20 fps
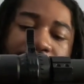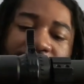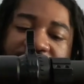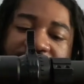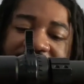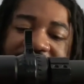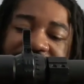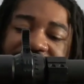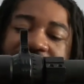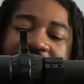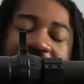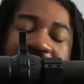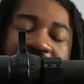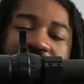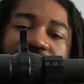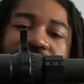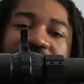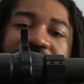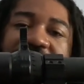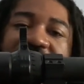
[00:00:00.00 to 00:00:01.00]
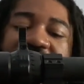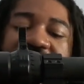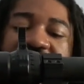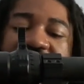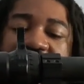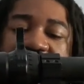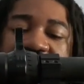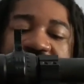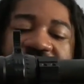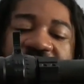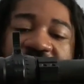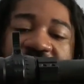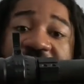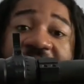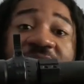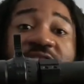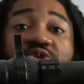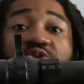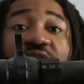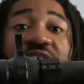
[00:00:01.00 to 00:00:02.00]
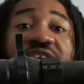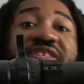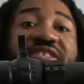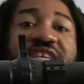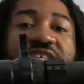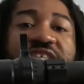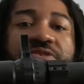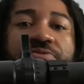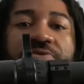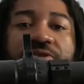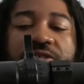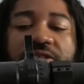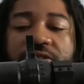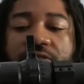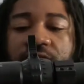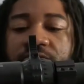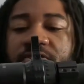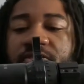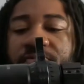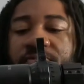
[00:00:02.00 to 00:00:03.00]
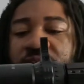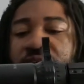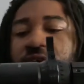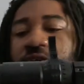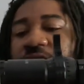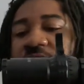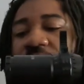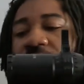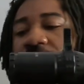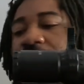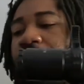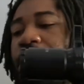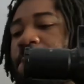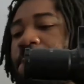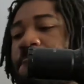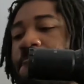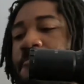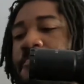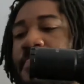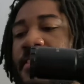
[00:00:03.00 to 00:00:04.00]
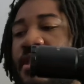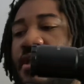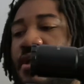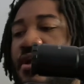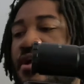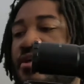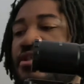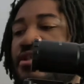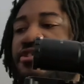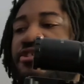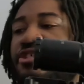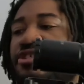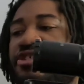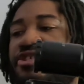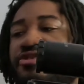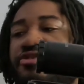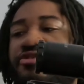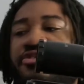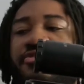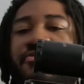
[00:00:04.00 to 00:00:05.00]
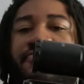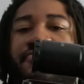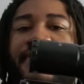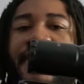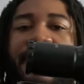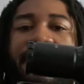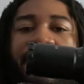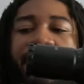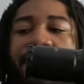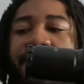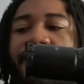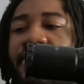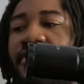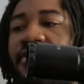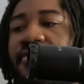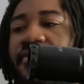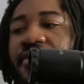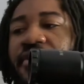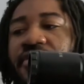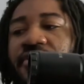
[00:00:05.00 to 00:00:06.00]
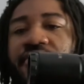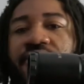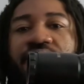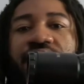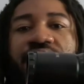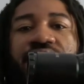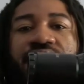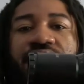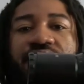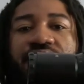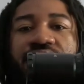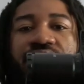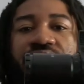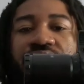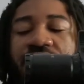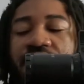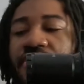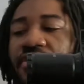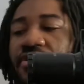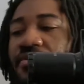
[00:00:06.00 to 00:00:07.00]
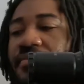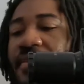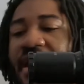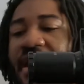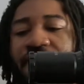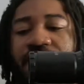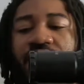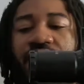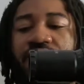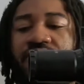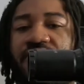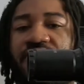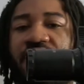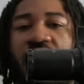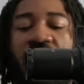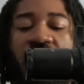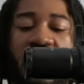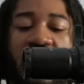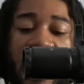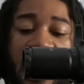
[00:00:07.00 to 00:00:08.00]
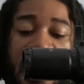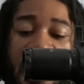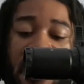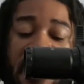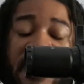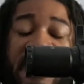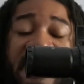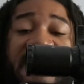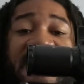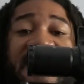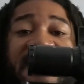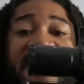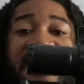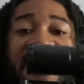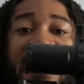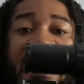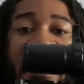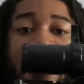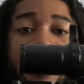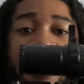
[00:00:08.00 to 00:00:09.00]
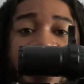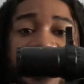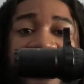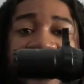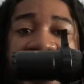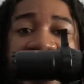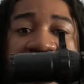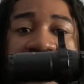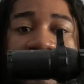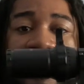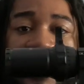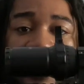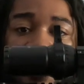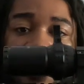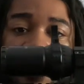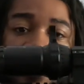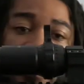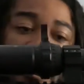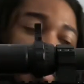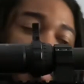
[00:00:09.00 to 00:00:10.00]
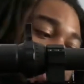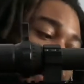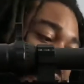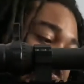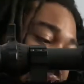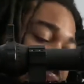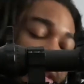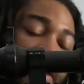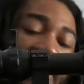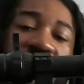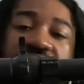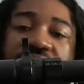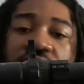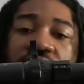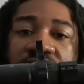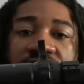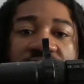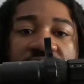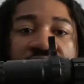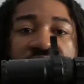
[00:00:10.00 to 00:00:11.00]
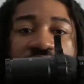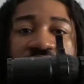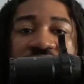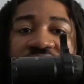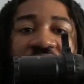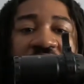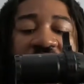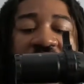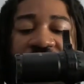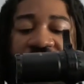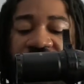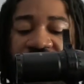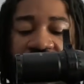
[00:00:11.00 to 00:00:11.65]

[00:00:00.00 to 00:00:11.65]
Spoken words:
So that's why I don't really need to have the extra accessories, so to speak, on here. This is just your standard run-of-the-mill, you know, Magpul style. And this is the same exact pistol grip that's in the 14.5.